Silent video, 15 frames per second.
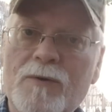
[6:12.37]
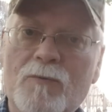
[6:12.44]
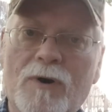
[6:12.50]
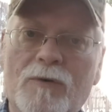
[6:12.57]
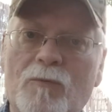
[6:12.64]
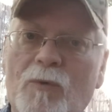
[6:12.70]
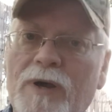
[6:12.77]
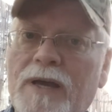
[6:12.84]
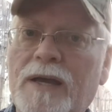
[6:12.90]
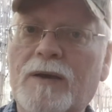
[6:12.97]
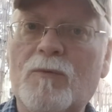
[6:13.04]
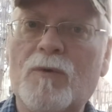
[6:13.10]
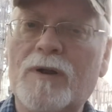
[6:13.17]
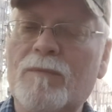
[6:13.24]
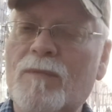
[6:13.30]
one
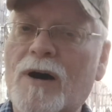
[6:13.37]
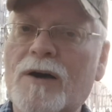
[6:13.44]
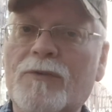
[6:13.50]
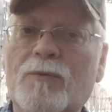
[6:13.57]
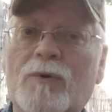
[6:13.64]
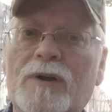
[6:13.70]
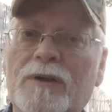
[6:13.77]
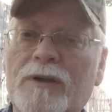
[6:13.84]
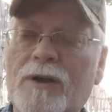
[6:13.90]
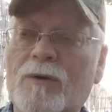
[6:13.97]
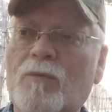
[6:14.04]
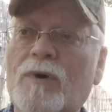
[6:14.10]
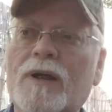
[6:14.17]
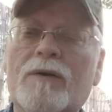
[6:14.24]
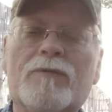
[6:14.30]
week, one month, one year,
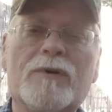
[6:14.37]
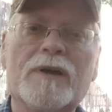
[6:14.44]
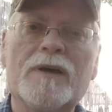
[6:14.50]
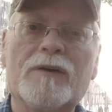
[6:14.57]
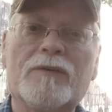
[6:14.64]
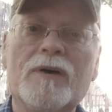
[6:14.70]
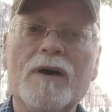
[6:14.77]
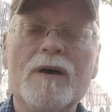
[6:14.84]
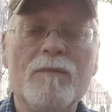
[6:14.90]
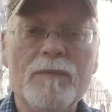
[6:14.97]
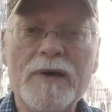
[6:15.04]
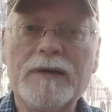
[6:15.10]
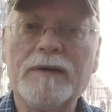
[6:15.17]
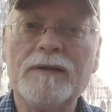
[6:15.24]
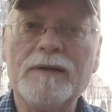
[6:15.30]
whatever it is.
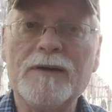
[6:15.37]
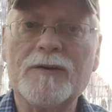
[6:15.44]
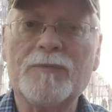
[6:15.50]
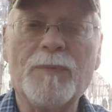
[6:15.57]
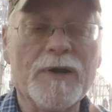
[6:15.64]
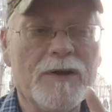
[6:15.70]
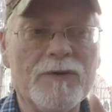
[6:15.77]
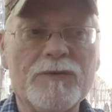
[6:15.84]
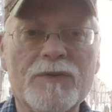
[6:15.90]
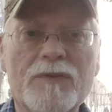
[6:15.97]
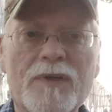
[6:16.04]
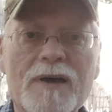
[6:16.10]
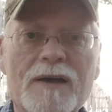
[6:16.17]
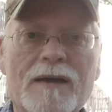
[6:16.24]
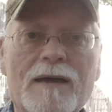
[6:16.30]
Make you a list. But here's the
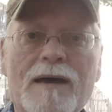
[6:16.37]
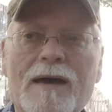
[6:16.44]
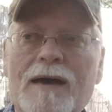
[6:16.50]
thing.